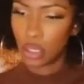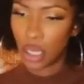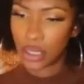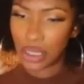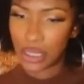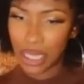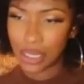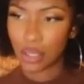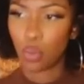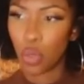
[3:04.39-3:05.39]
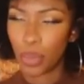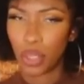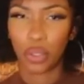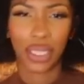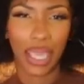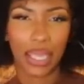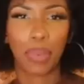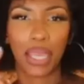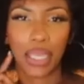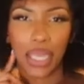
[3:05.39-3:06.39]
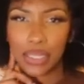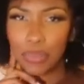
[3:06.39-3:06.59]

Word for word: assess a woman on a case by case